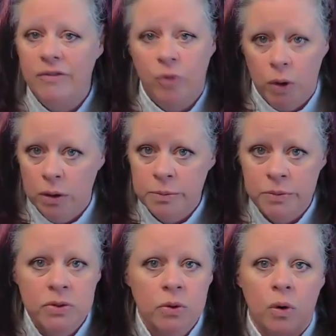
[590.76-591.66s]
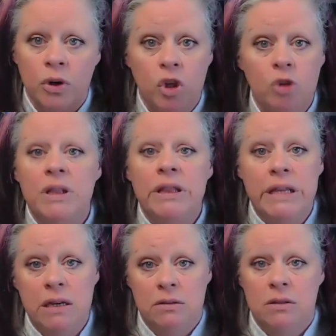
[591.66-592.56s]
platforms or
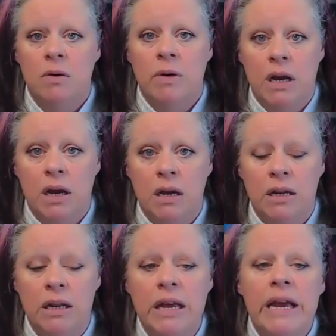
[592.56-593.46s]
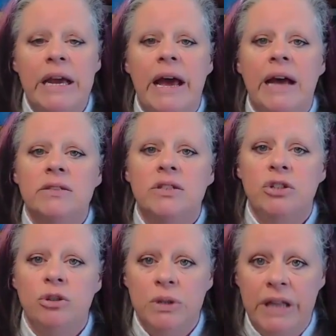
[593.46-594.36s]
human things going on. It
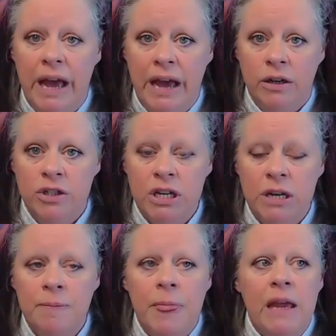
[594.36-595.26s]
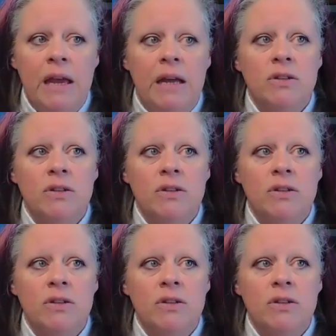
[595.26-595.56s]
has to do with the energy.